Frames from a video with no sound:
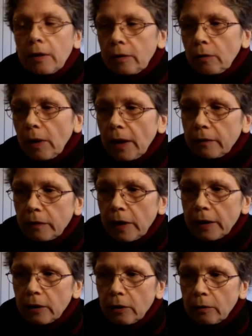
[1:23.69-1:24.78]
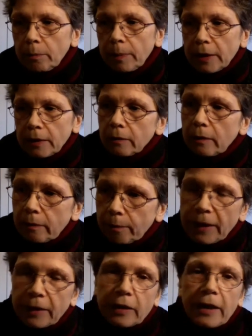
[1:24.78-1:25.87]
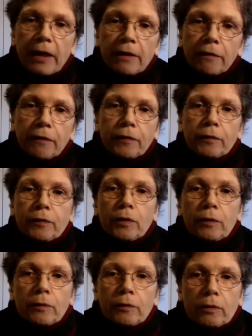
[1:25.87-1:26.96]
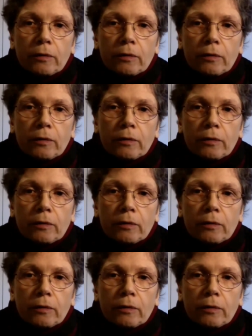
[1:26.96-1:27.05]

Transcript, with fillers: So I have like a paint knife for